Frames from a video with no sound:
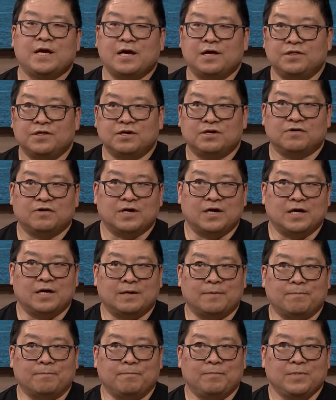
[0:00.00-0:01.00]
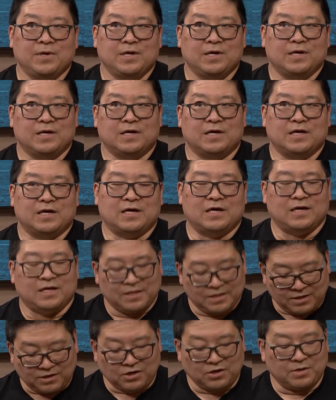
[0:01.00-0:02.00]
and they're, um, uh,
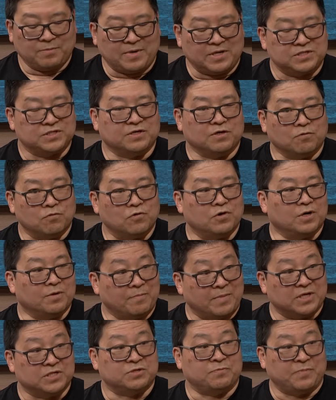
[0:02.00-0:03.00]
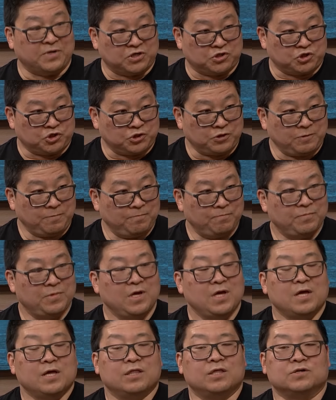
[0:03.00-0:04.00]
they're going to basically award a best picture.
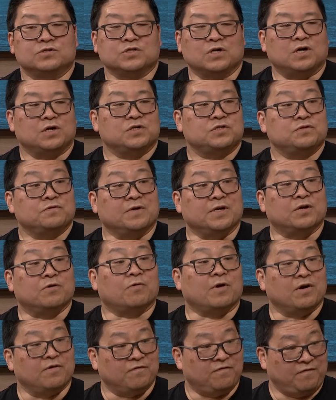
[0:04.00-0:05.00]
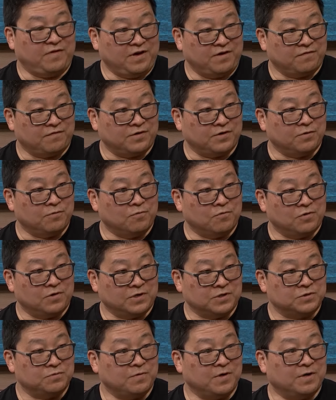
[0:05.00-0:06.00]
There's also a crowd favorite
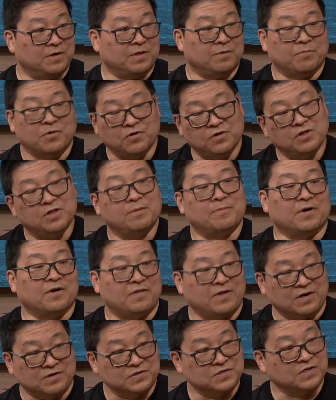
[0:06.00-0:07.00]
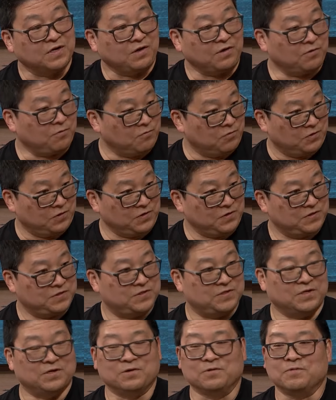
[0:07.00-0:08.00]
award as well, and the, both of them are thousand dollar awards,
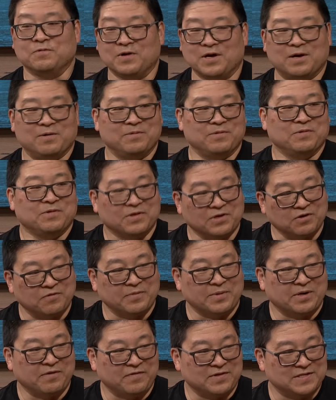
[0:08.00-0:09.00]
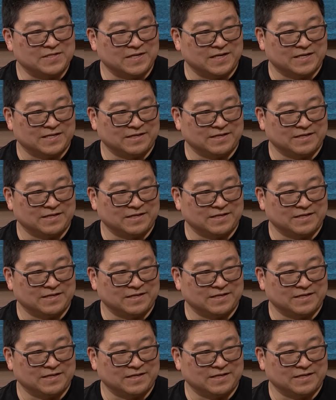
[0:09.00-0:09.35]
so we uh, have a little That's bit really of incentive.